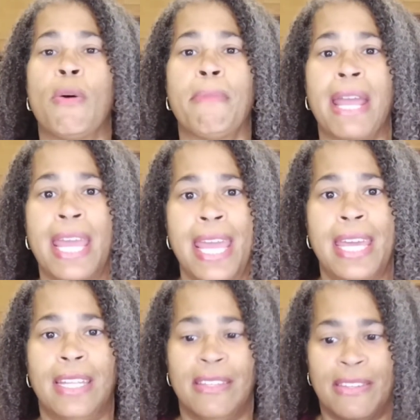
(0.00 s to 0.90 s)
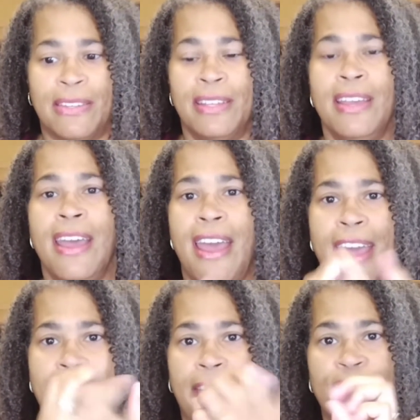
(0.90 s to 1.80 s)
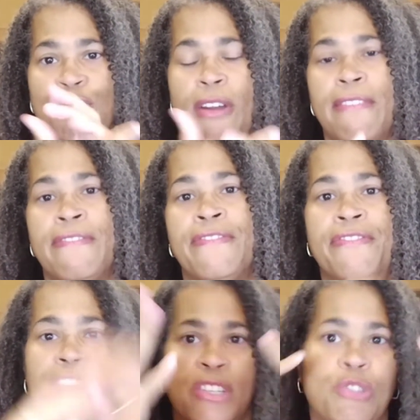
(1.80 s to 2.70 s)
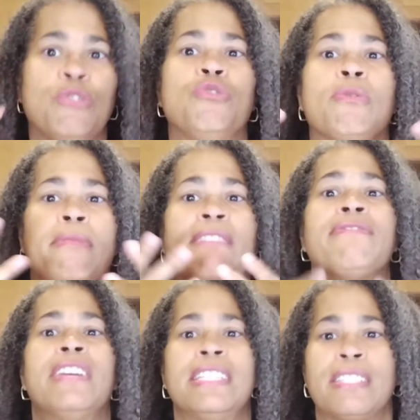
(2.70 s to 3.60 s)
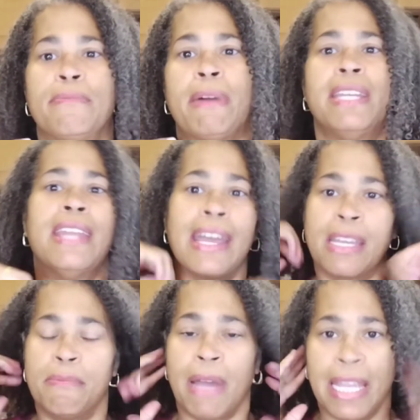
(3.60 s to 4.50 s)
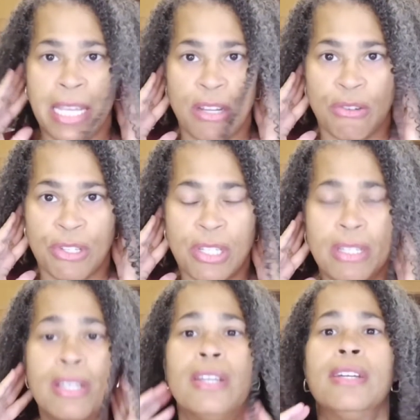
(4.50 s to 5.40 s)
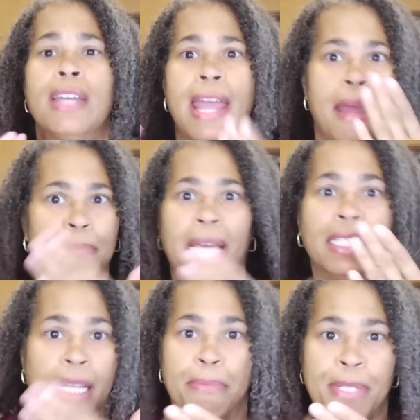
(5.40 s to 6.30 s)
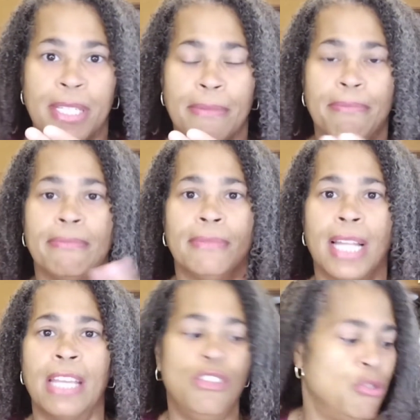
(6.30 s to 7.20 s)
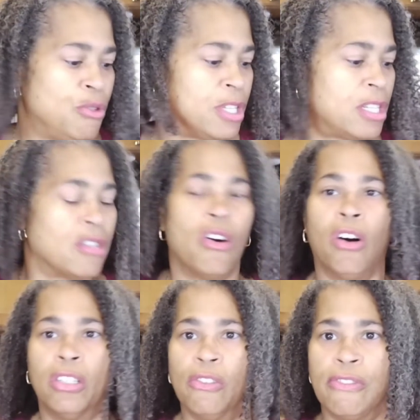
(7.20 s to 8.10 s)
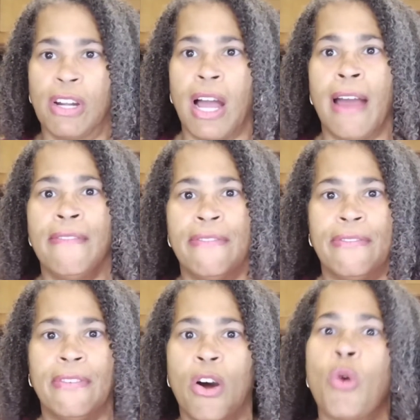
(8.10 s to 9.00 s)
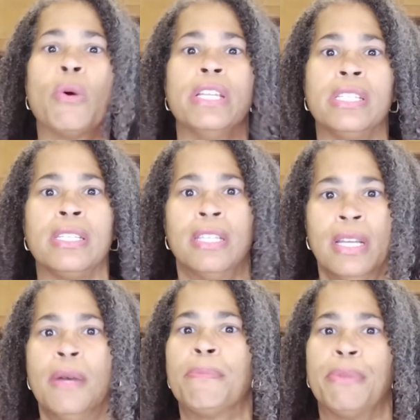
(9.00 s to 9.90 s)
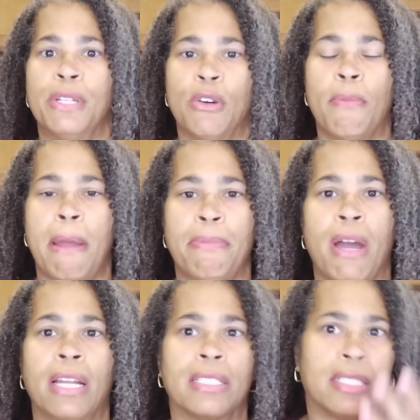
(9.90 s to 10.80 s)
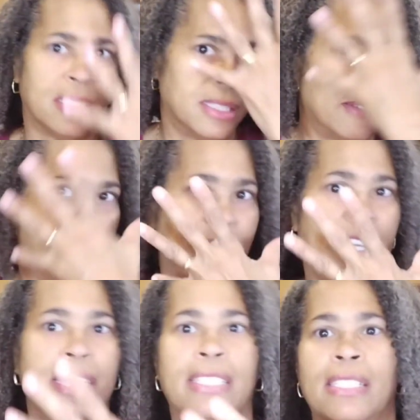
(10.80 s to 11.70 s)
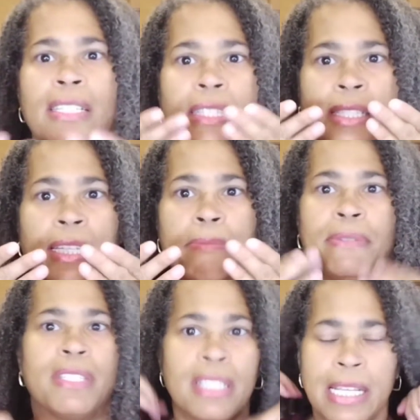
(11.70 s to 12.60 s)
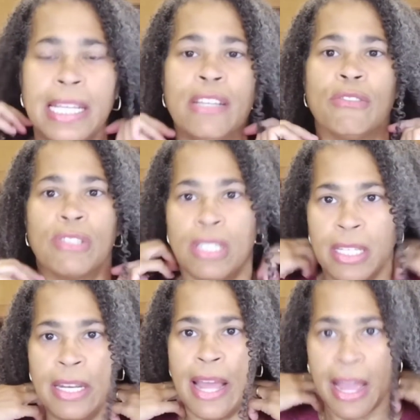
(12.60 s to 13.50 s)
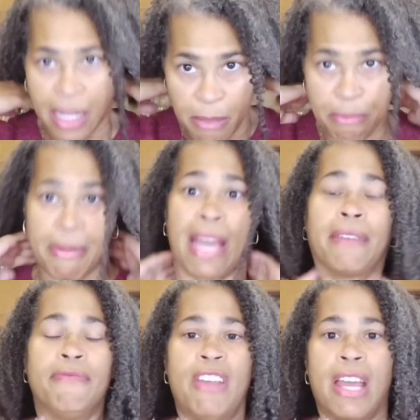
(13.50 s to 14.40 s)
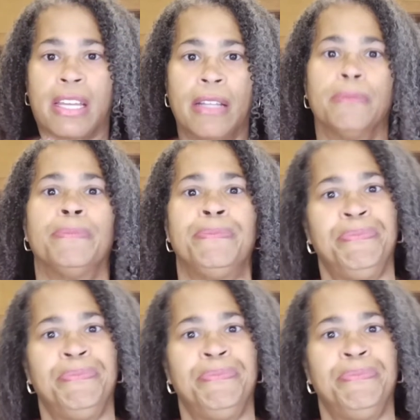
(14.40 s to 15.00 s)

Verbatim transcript: on my hands after I've finished doing my face and my neck and my ears and my lips. I use it all over. I've always put on my products, face, lips, ears, neck, back of neck.